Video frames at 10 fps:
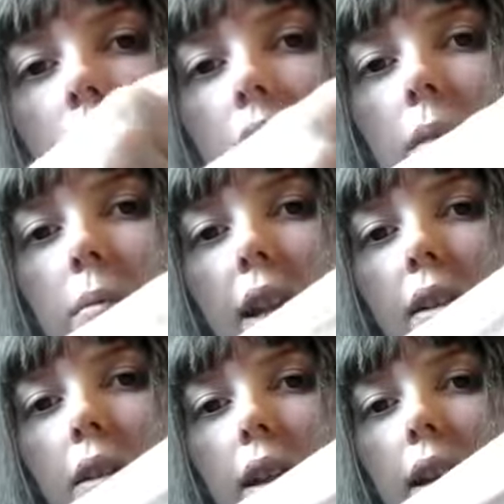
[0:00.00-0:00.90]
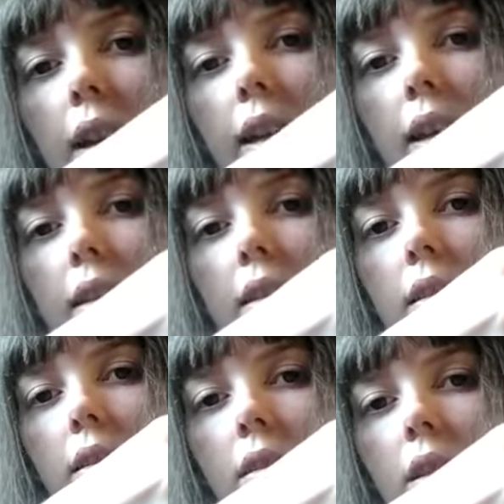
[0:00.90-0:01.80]
I'm now at
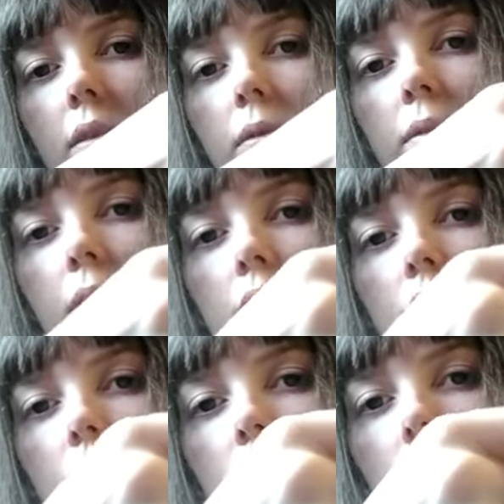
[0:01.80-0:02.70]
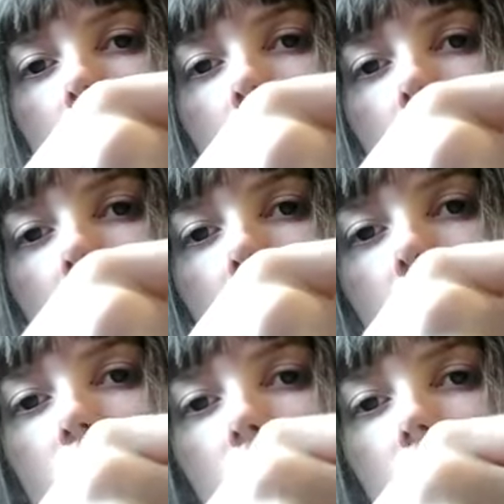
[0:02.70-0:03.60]
the third
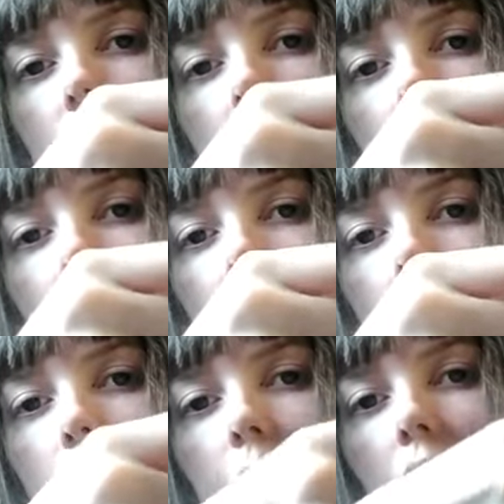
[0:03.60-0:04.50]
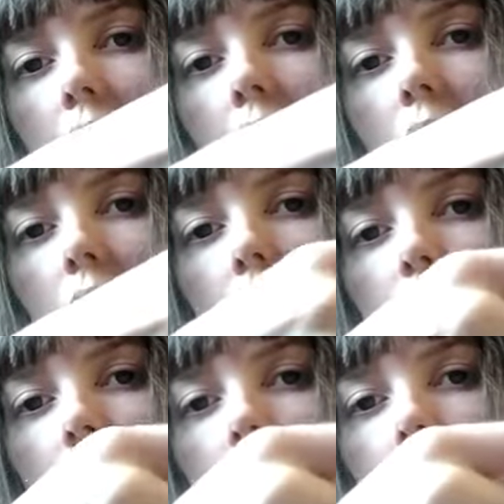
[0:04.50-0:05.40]
row of pocket
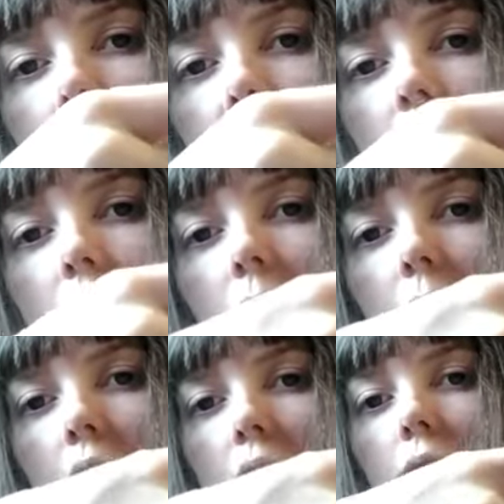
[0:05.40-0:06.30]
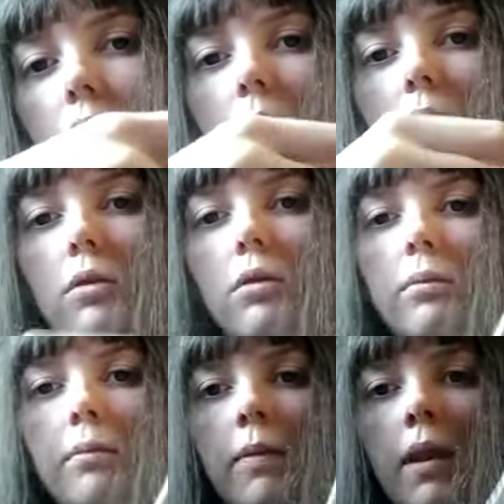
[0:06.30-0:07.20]
loops. So that's a pocket loop row.
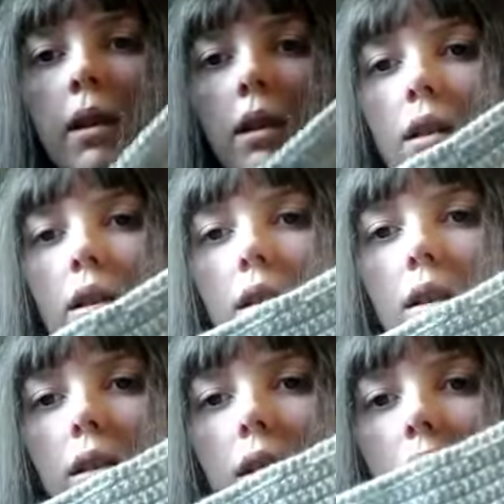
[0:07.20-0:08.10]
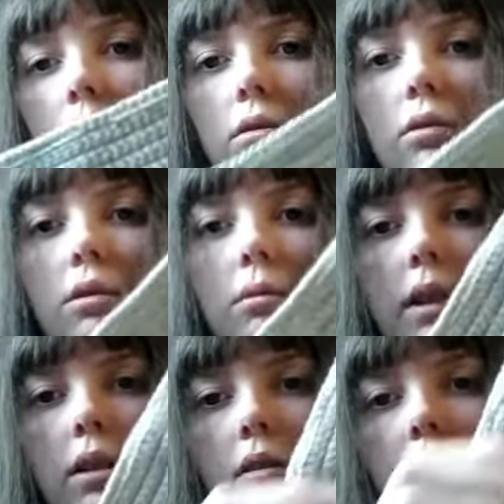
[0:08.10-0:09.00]
It goes all the way
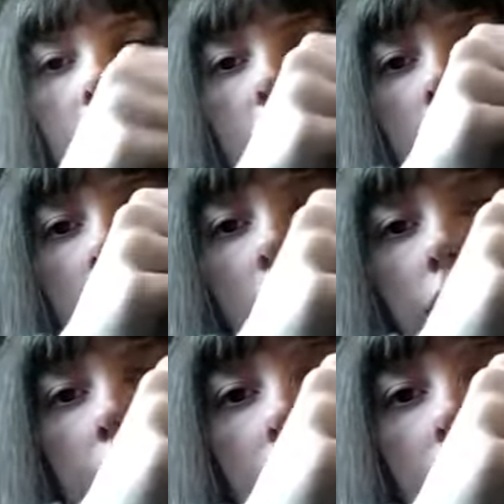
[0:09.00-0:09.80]
across. We